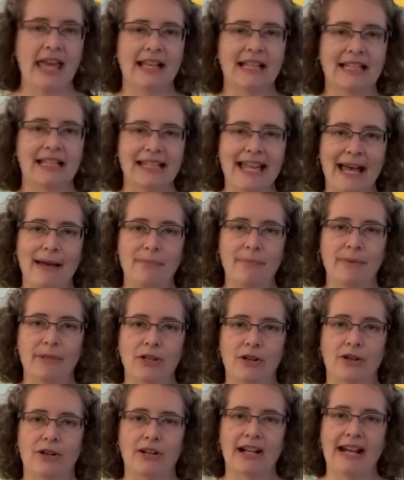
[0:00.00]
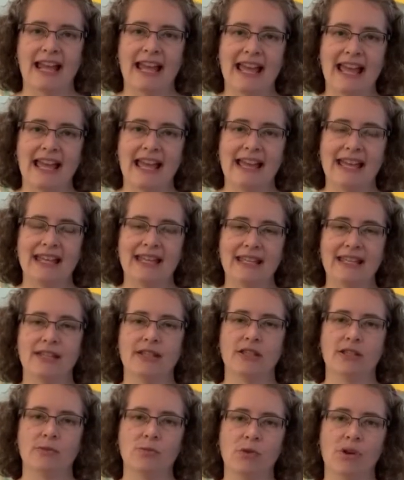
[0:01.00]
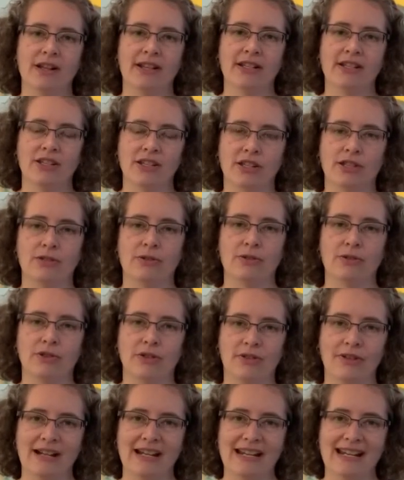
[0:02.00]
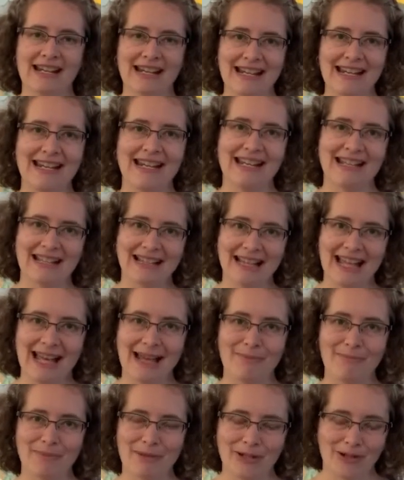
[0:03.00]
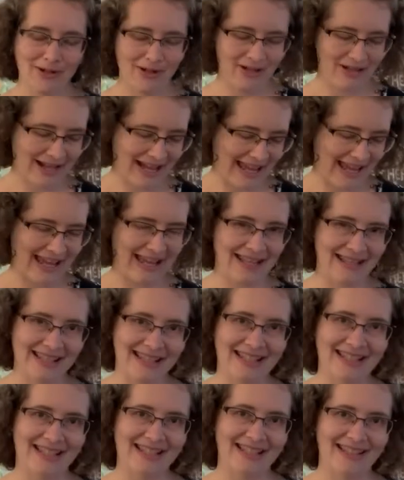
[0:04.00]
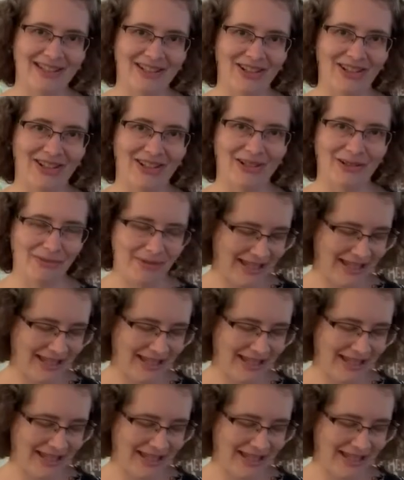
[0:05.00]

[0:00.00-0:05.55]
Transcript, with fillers: Clap your hands, 1, 2, 3, clap your hands along